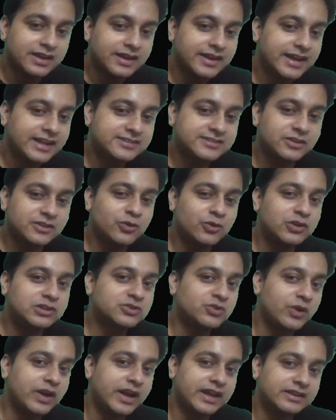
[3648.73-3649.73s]
It's a whole
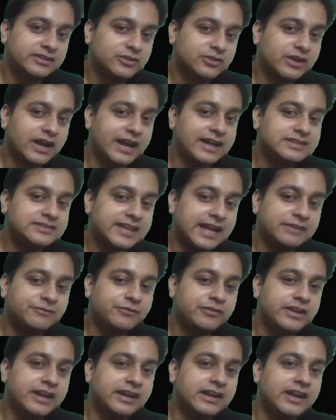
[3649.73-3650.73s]
square. So guys,
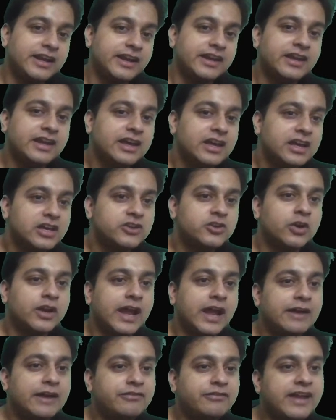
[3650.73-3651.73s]
definitely your
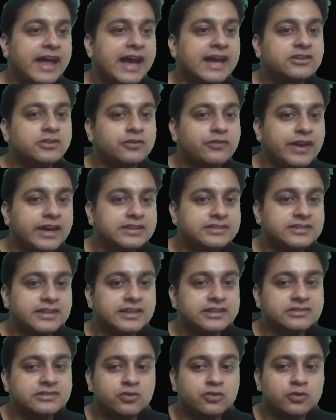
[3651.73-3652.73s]
f dash of x
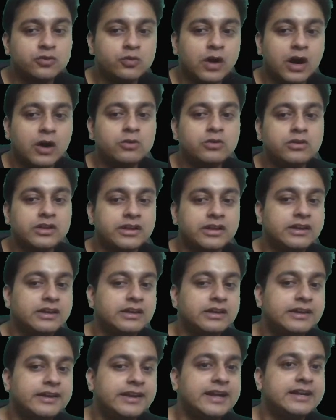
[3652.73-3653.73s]
is throughout
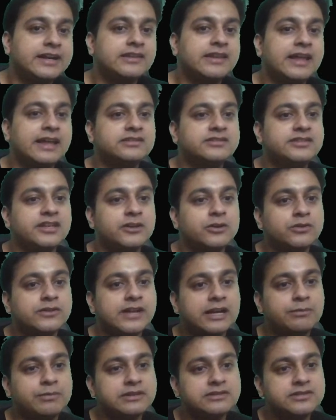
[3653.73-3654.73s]
greater than 0.
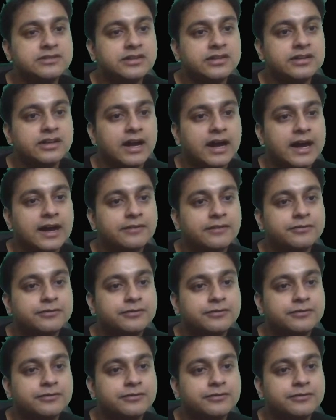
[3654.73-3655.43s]
That means the graph